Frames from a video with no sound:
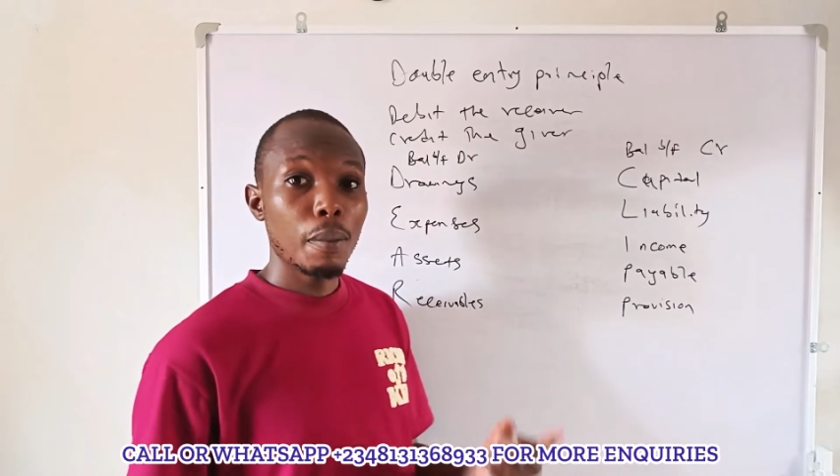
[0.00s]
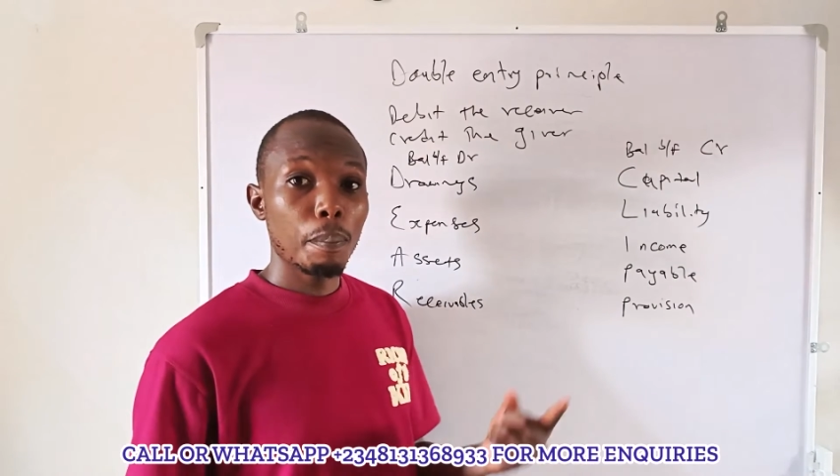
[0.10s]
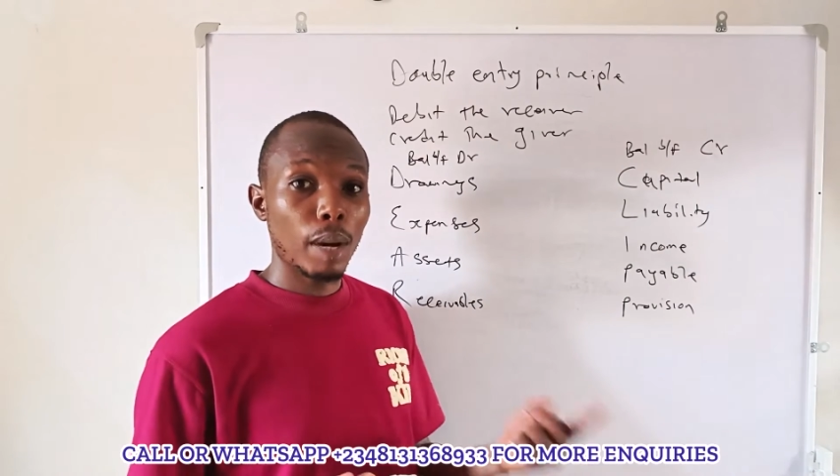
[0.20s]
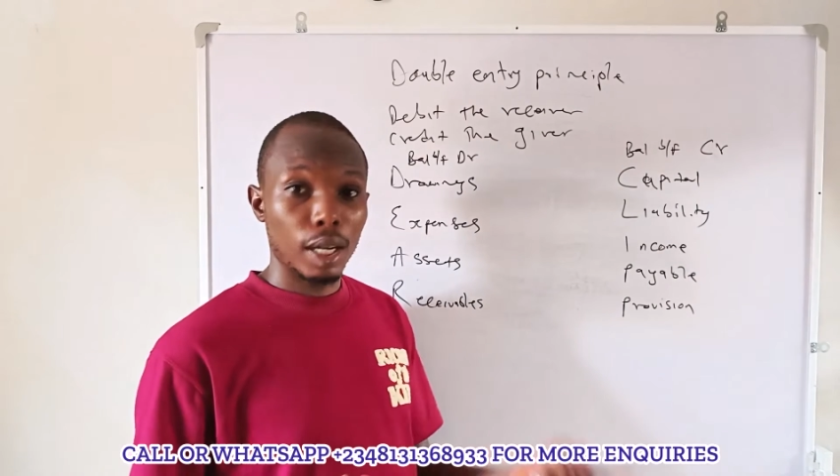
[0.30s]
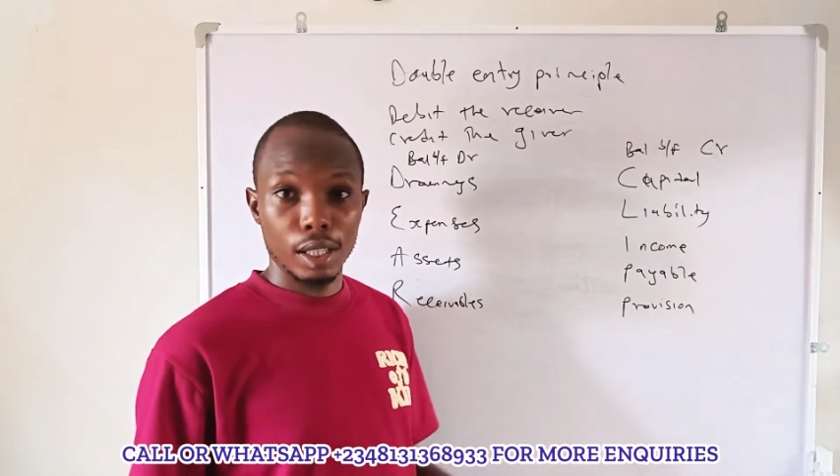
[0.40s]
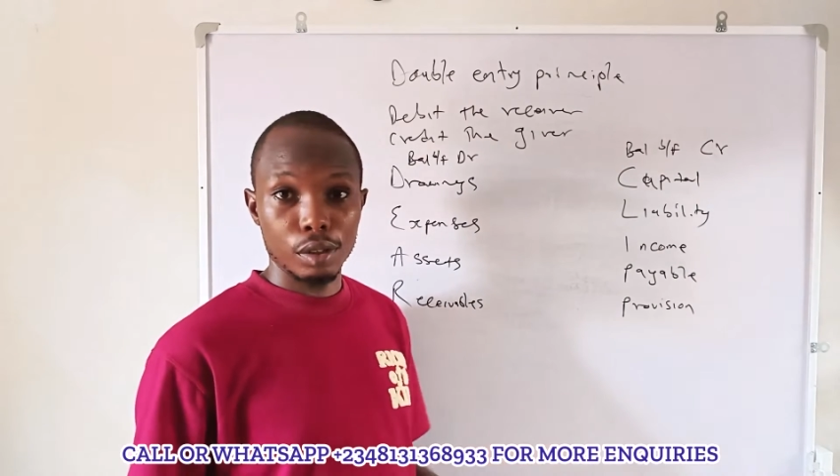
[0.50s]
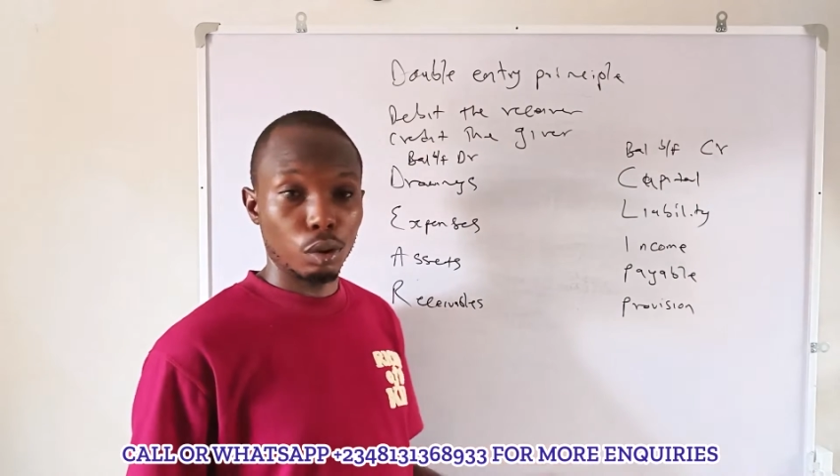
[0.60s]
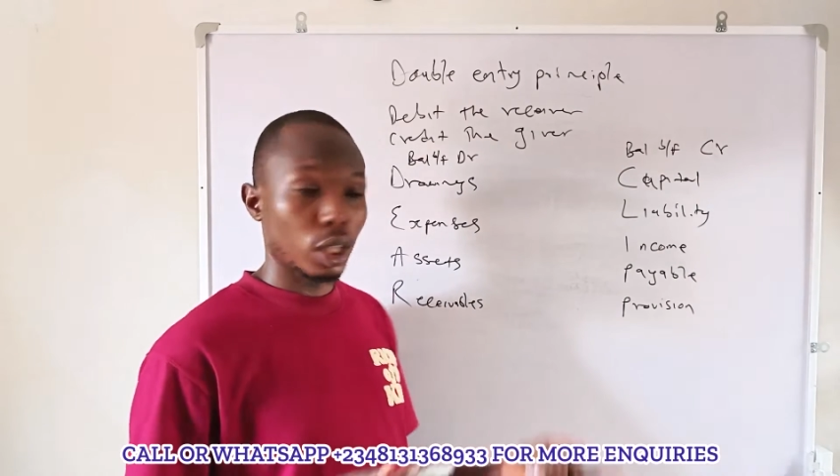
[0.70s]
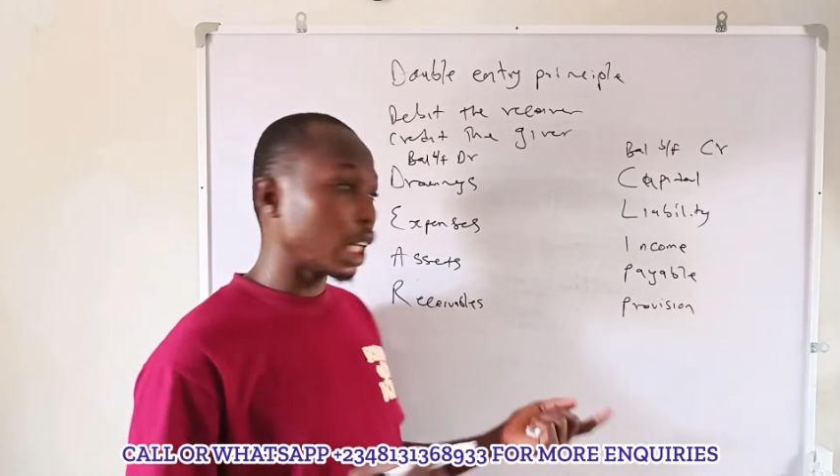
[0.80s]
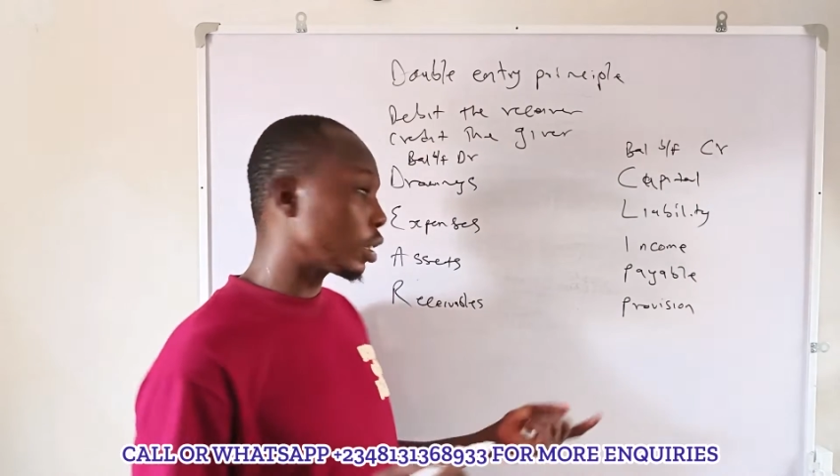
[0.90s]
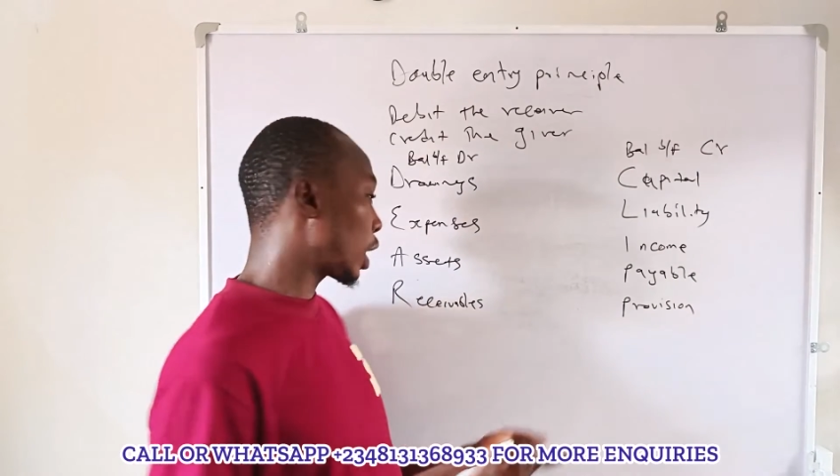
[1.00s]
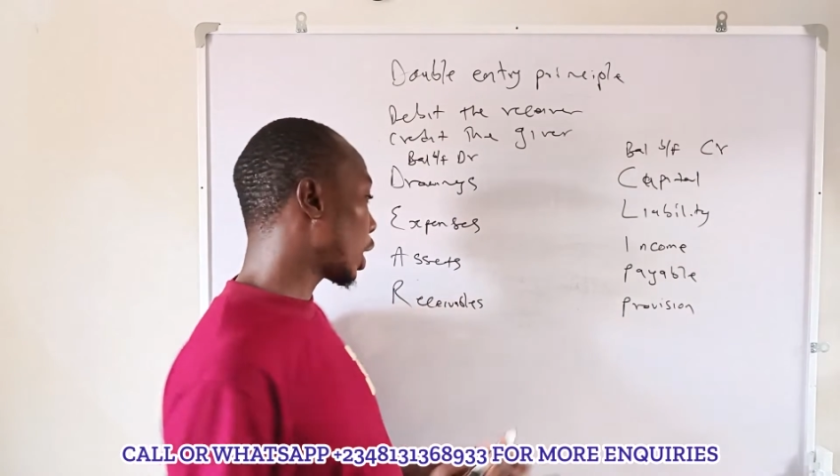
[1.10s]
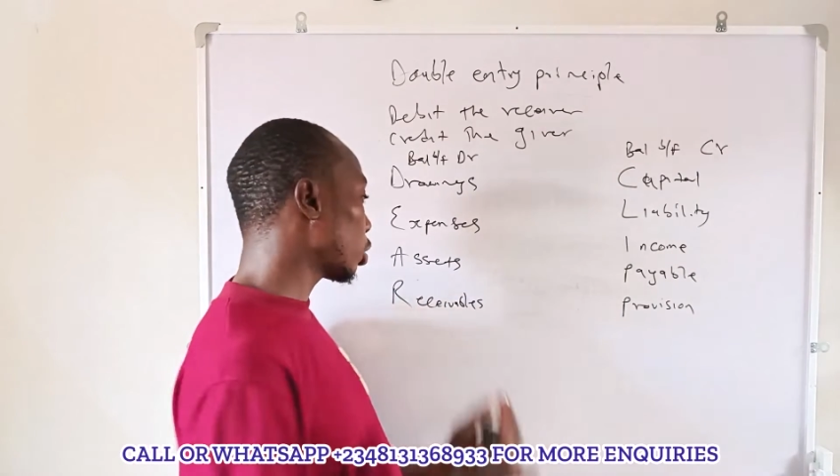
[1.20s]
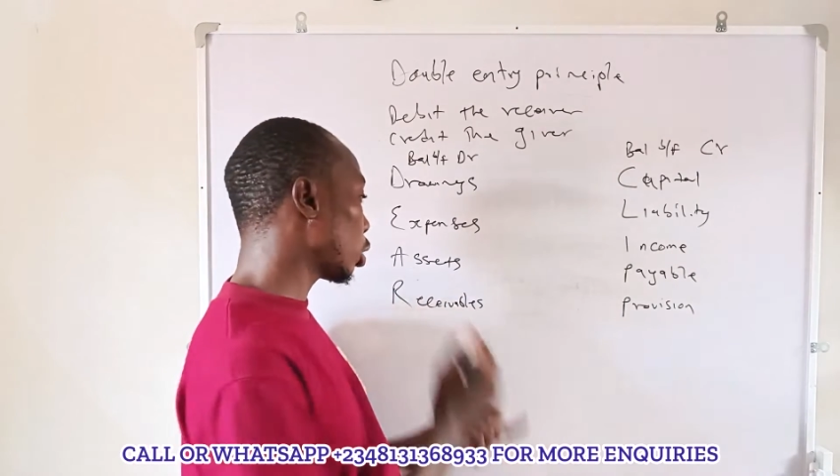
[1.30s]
balance or cash and cash